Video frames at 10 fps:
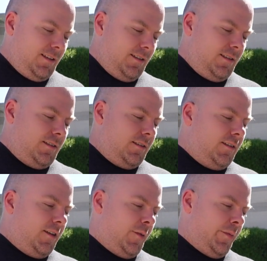
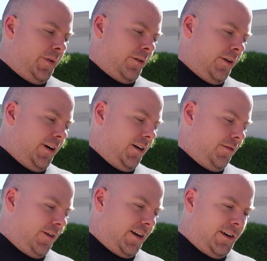I'd be real
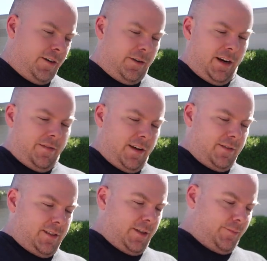fucking annoyed if that
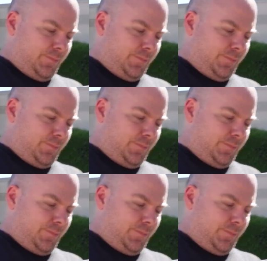was him.